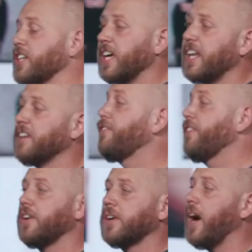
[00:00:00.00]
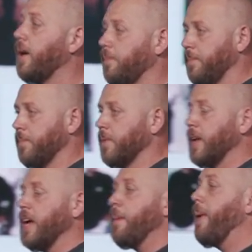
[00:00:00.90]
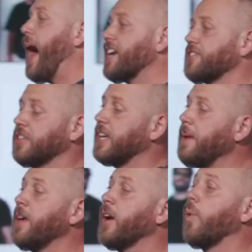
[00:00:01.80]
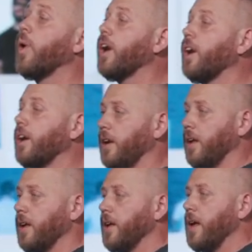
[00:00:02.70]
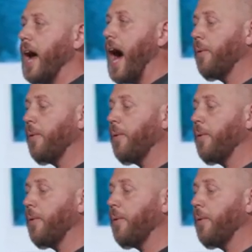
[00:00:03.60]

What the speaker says: and getting filled up. Pastor, give me a word. I